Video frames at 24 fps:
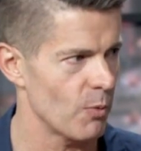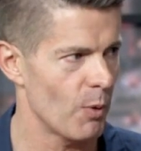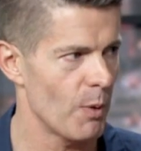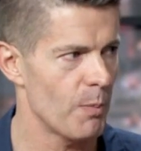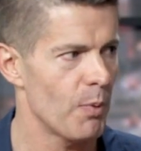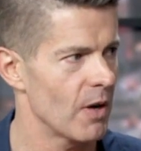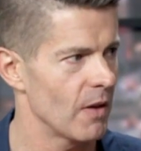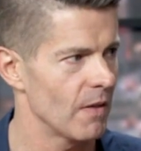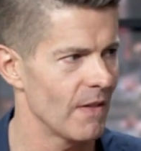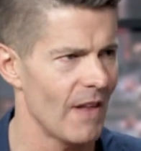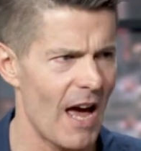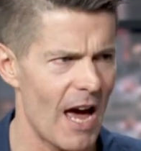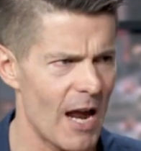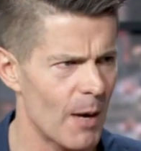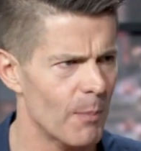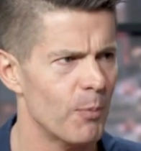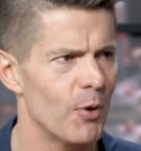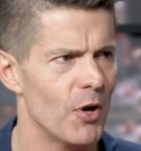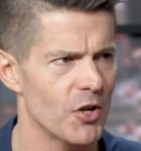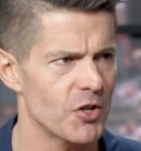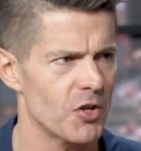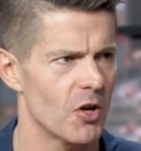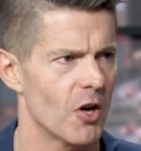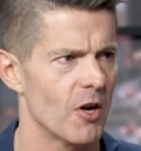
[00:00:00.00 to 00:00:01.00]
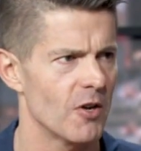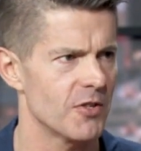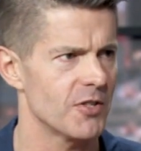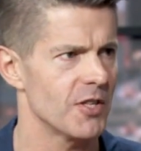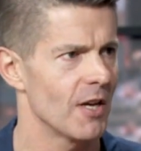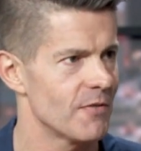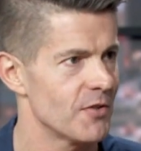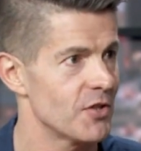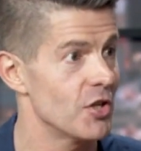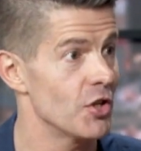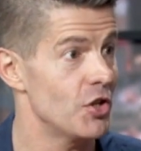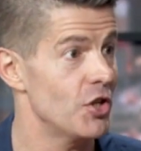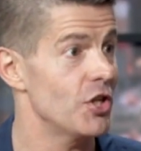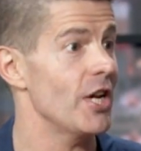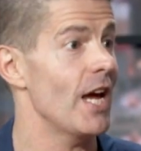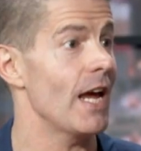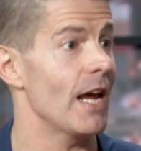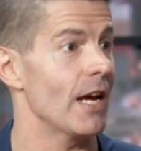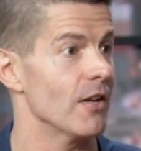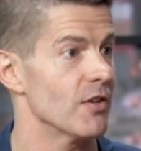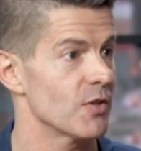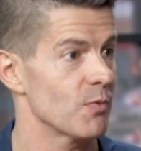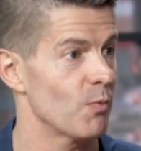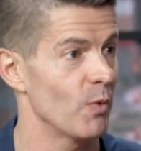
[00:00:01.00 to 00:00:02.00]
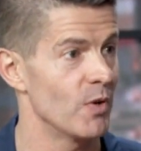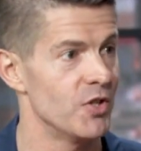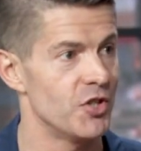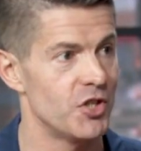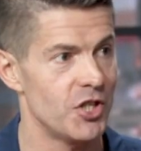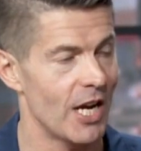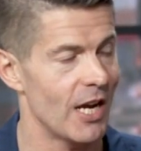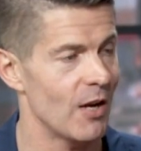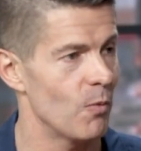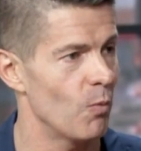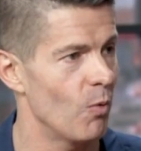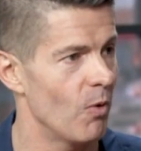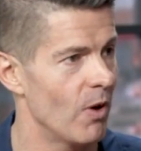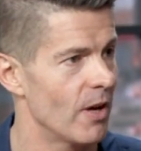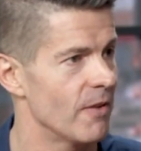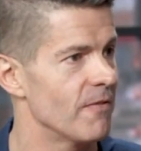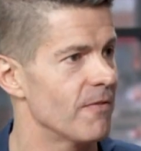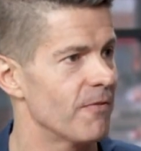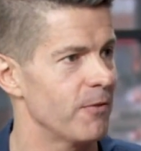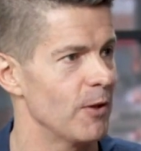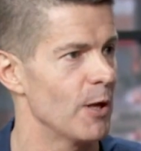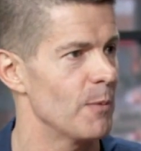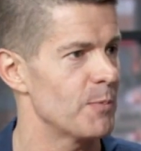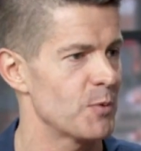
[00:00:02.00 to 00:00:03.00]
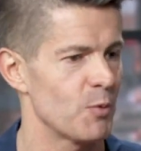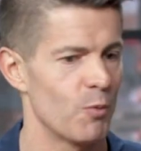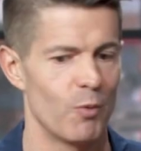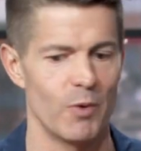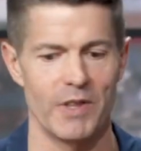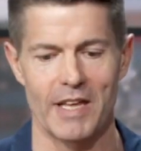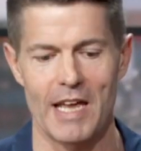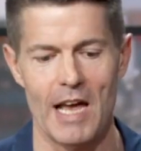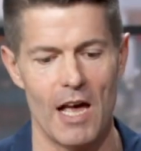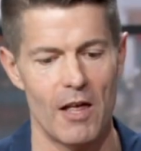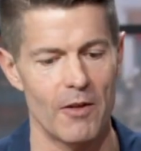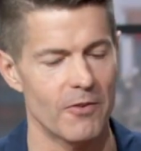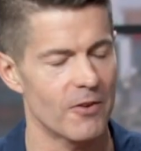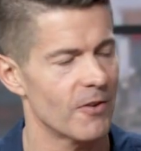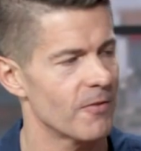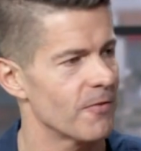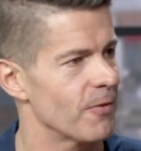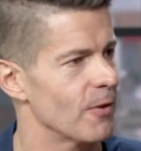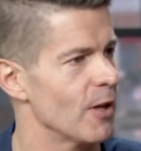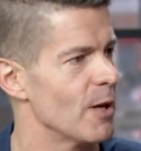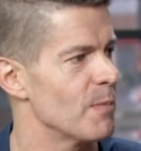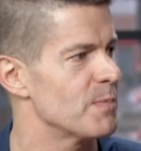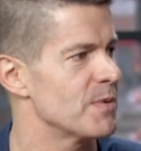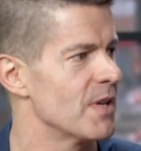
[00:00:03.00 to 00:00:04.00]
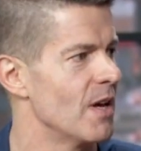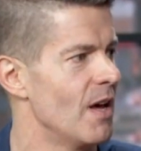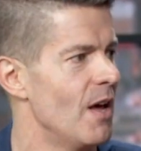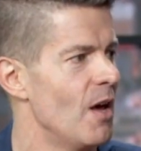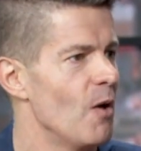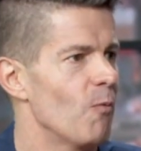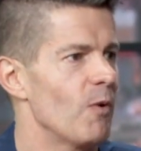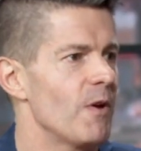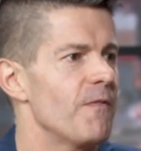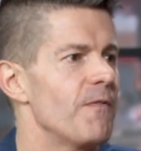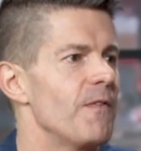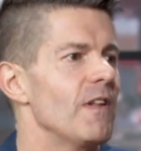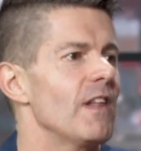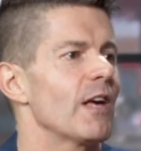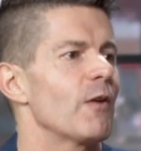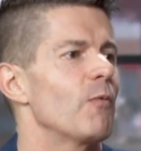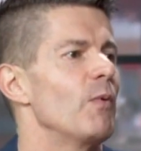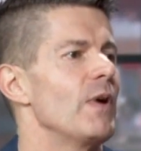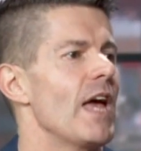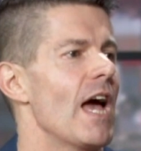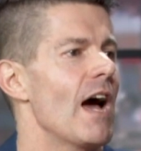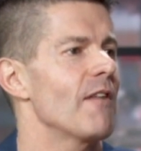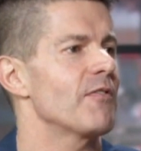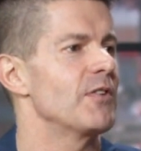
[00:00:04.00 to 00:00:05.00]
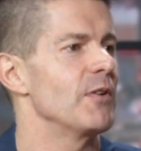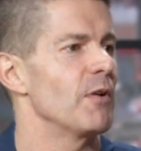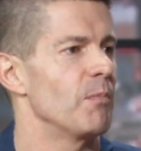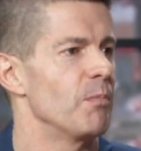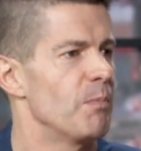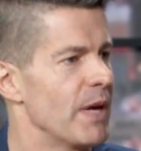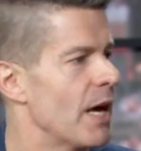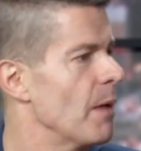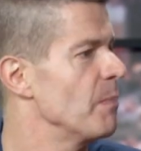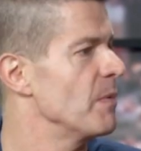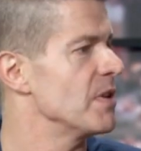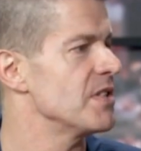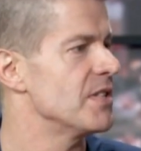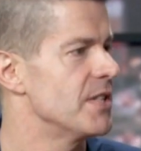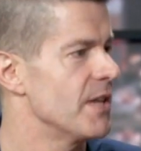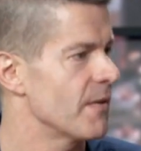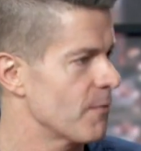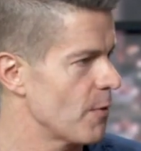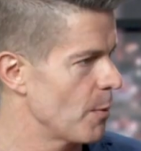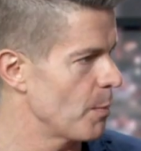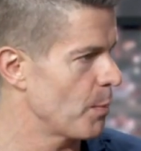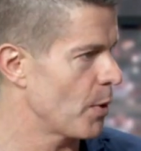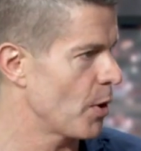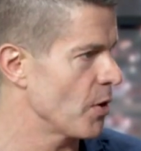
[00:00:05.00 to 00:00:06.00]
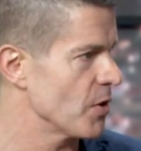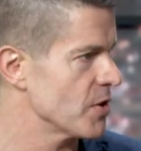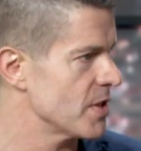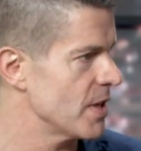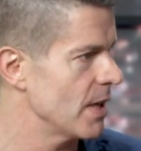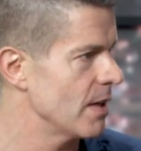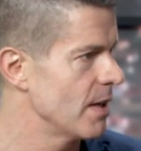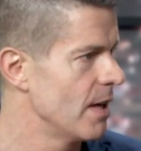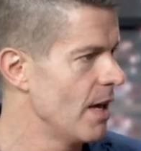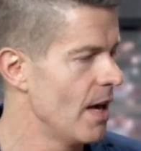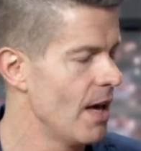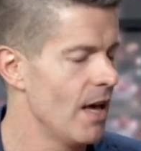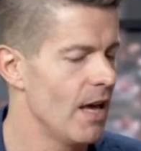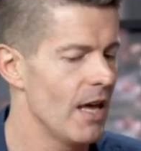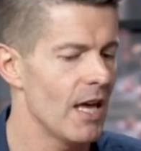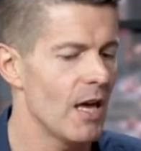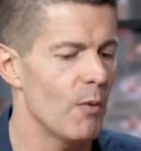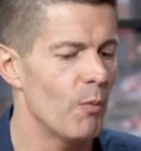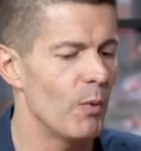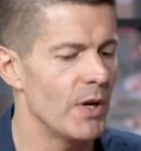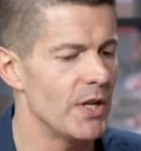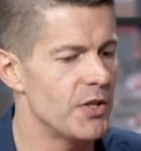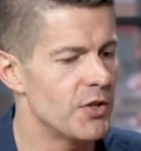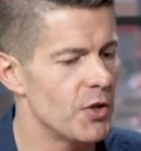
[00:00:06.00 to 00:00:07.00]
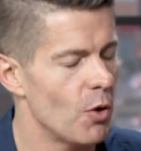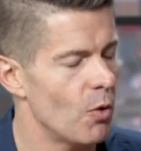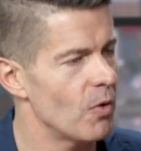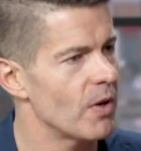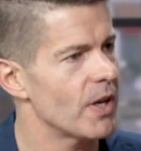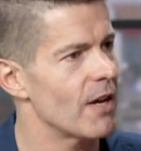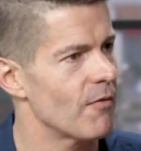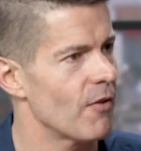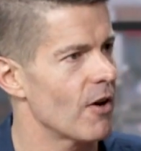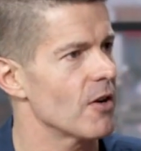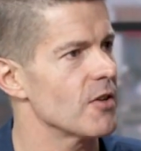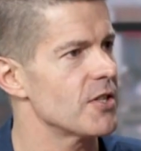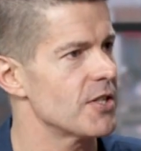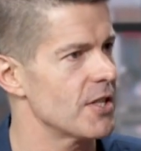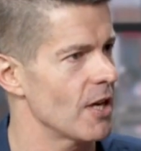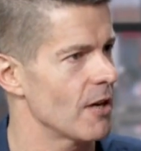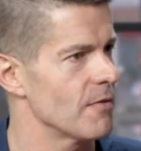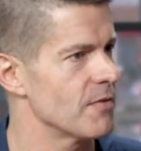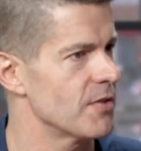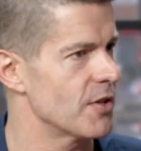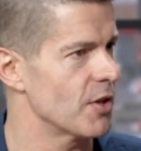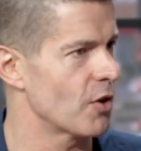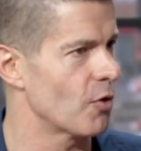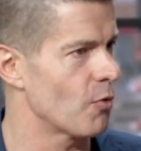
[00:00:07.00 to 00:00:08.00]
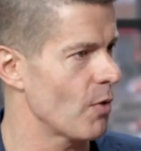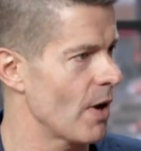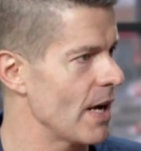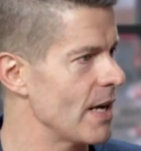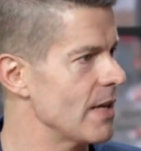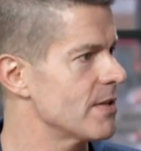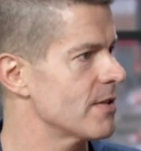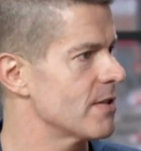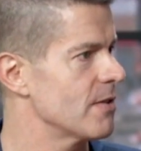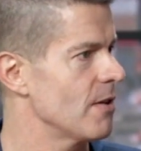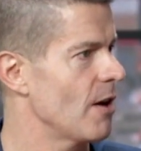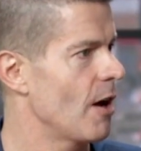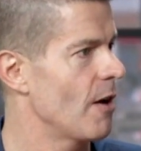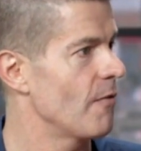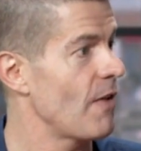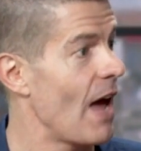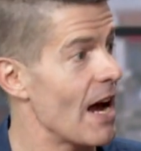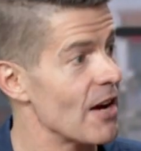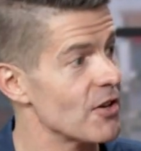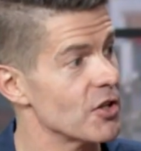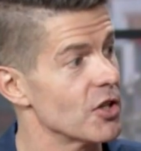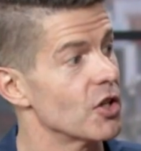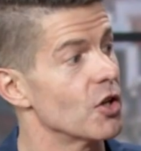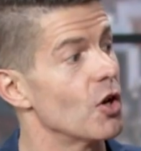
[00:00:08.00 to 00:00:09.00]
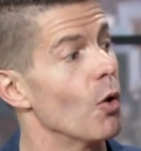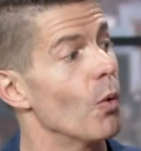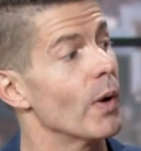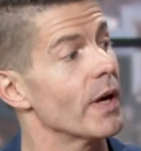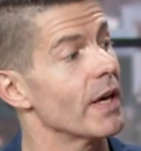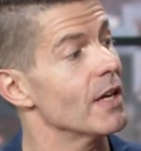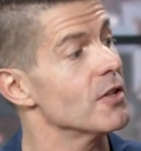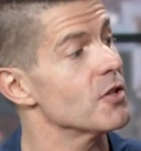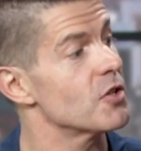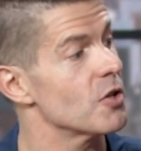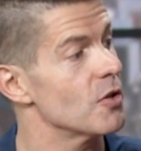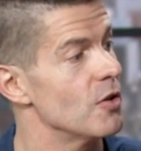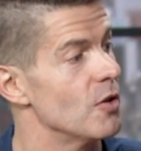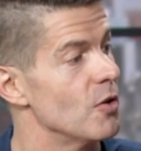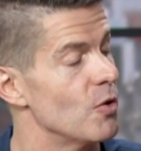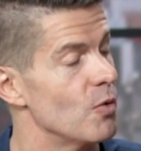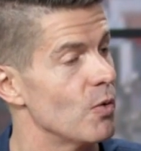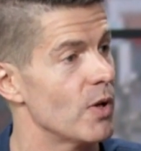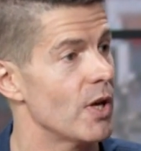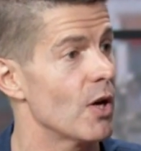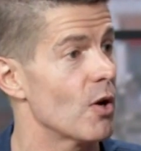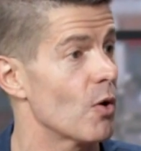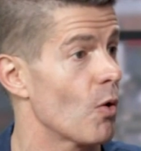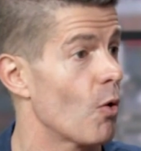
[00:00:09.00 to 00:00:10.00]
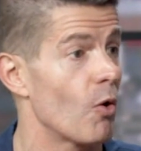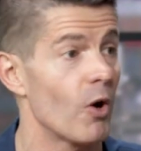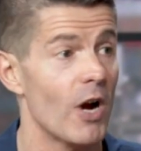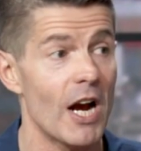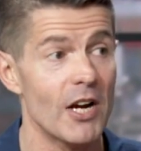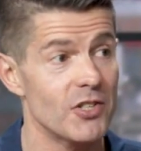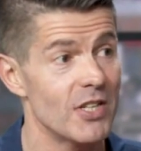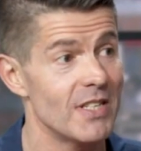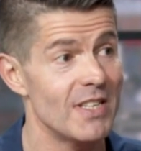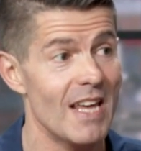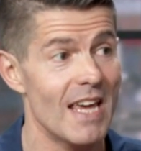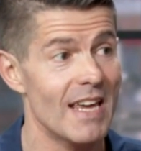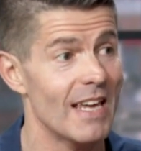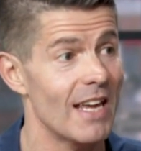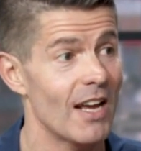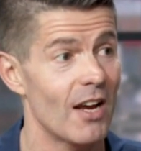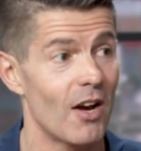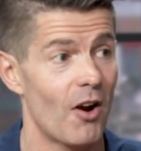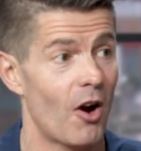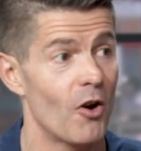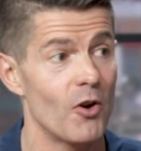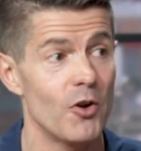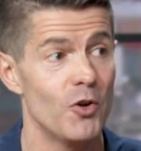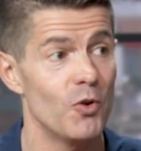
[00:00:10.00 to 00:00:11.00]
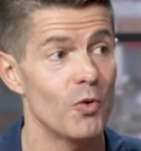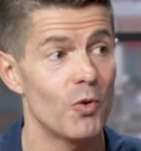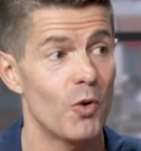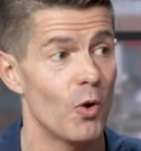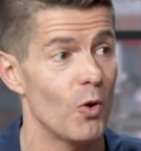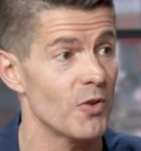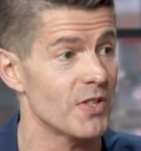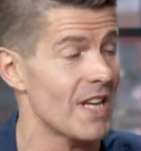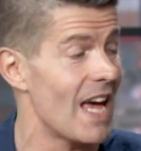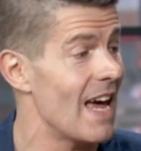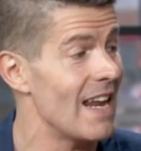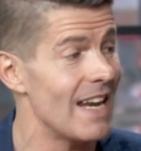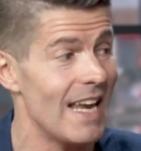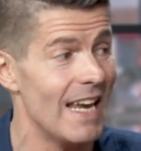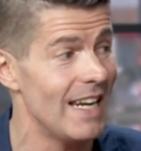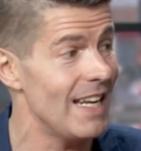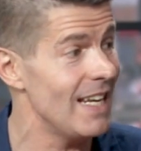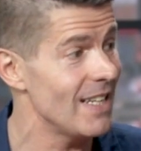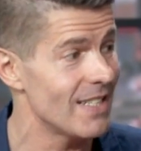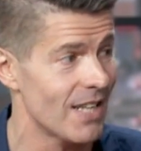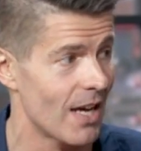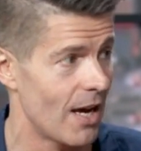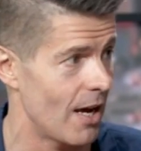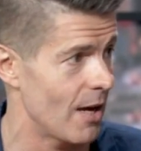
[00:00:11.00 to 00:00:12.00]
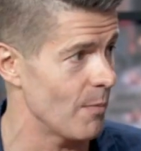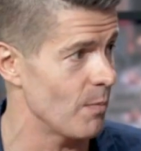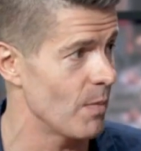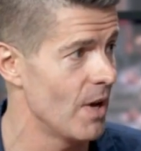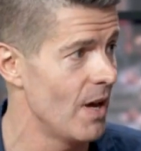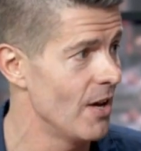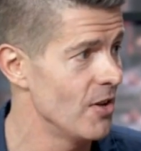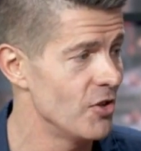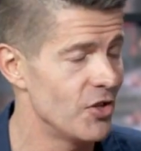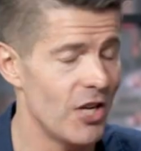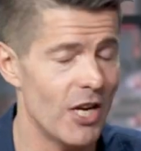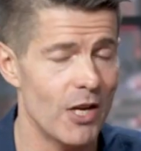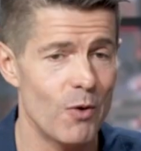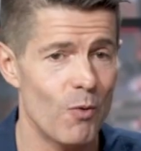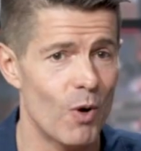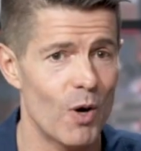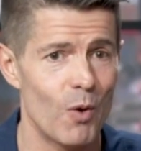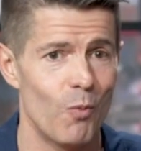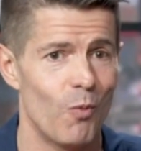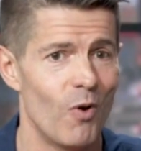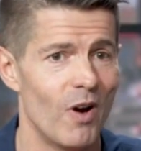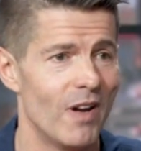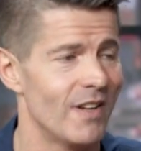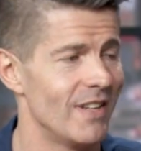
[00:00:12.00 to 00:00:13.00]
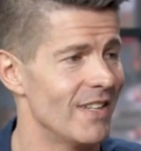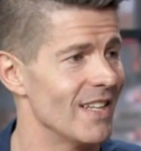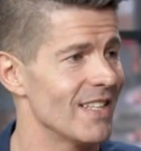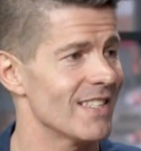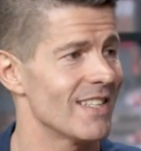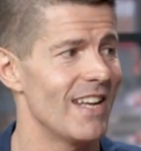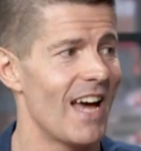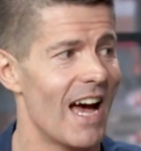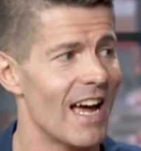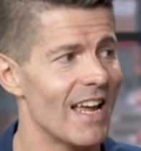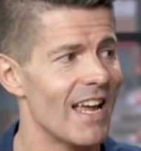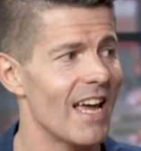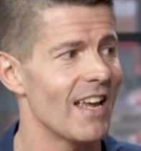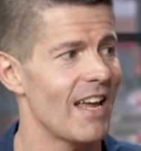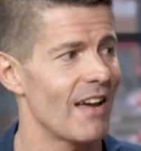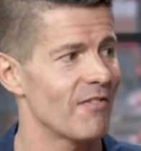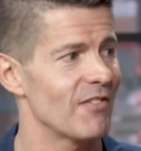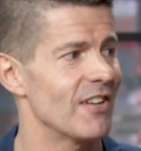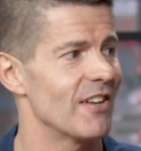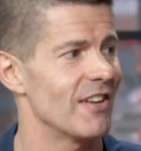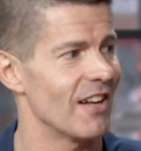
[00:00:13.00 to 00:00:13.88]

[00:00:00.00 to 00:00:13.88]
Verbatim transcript: We put a lot of pressure on ourselves to change. When Jan 1 flips, when the calendar flips, we feel like we have to become this different person. And we don't give ourselves the grace of actually going into the new year or actually taking our new goals goals at any time. January 1 does not have to